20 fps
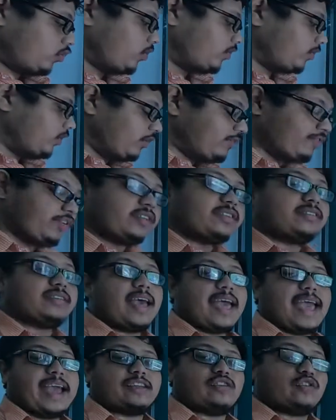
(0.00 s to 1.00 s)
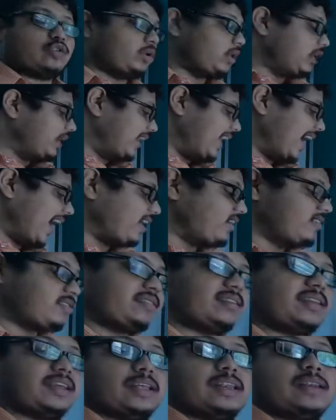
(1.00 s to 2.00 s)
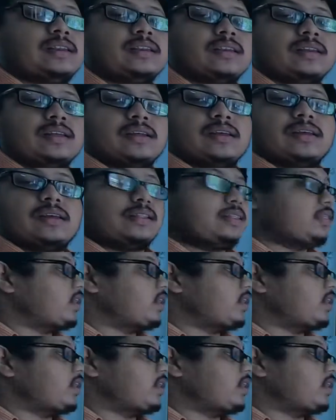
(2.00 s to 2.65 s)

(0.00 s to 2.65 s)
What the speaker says: So the difference actually lies in